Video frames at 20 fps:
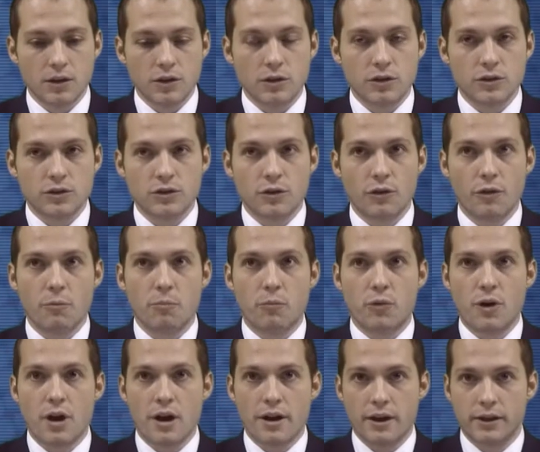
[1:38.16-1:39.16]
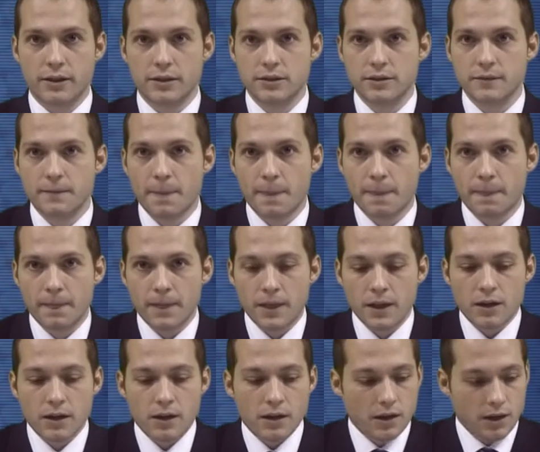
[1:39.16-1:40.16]
So the product.
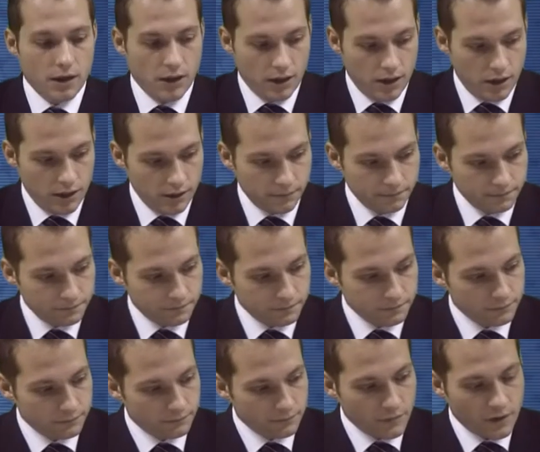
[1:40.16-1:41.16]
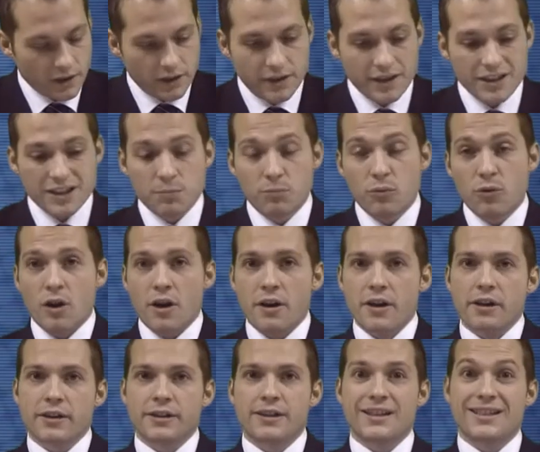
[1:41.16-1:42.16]
This
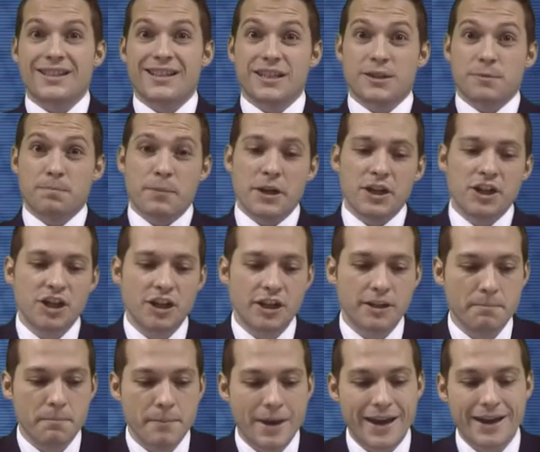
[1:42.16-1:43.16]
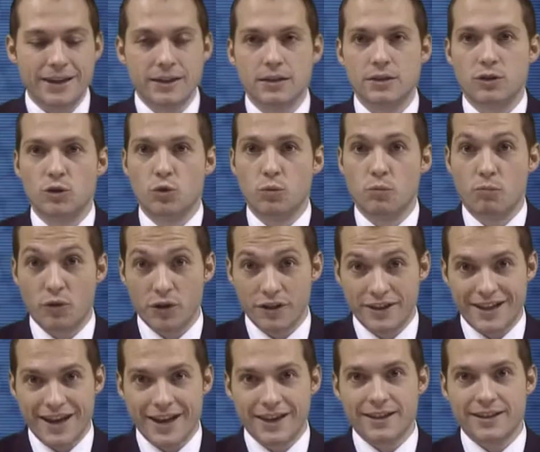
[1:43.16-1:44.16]
product is especially made to
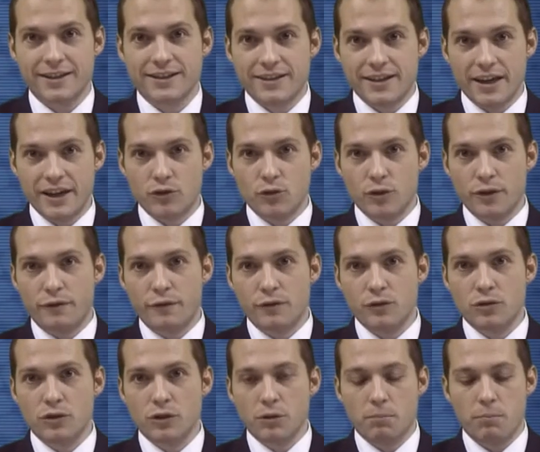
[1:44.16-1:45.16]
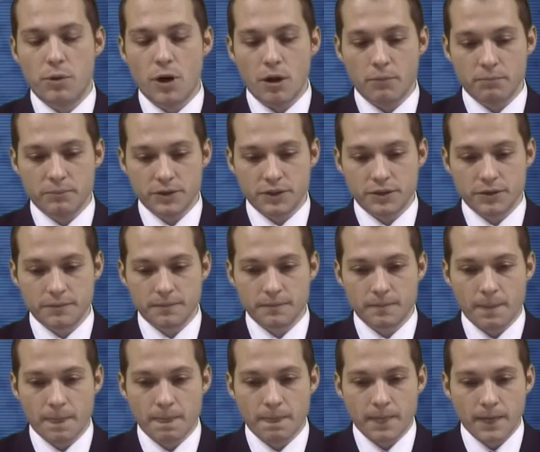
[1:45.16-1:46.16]
protect centrifugal pumps.
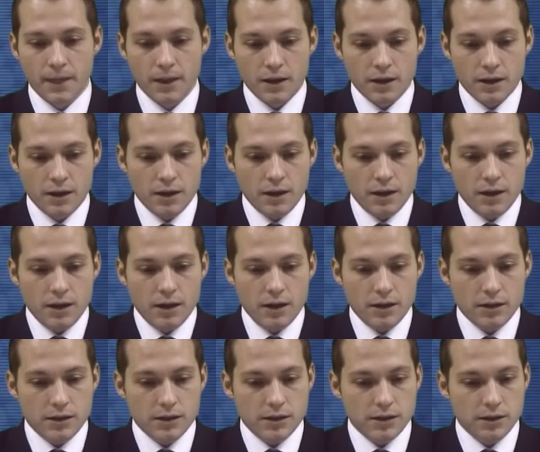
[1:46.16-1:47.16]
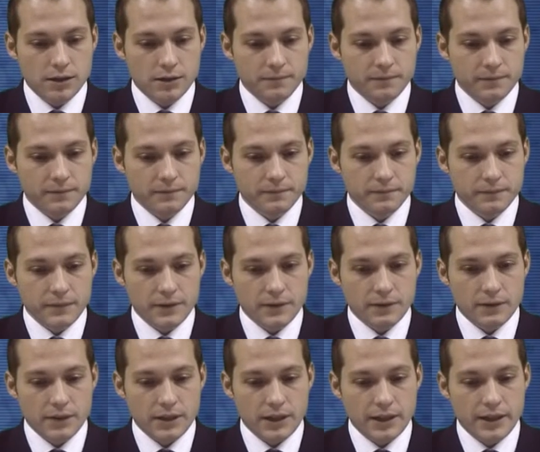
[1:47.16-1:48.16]
It
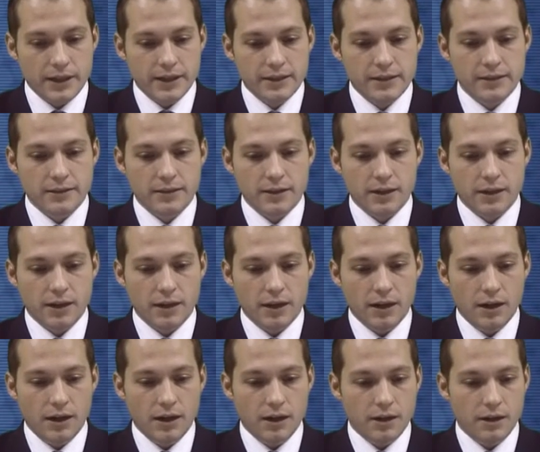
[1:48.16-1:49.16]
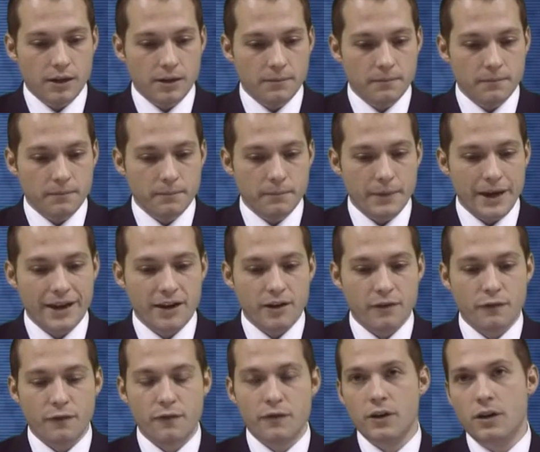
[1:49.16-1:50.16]
is made
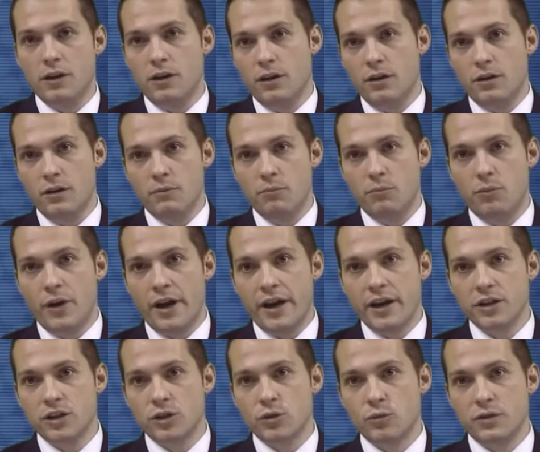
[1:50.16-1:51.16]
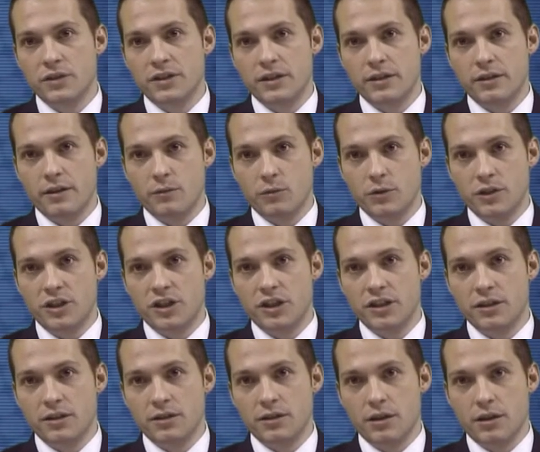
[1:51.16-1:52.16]
of a branch which
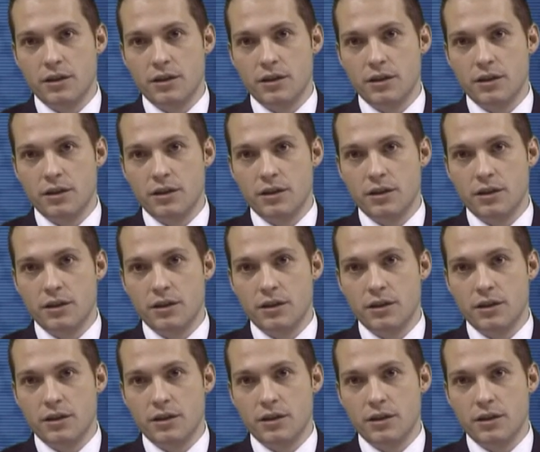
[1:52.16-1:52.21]
is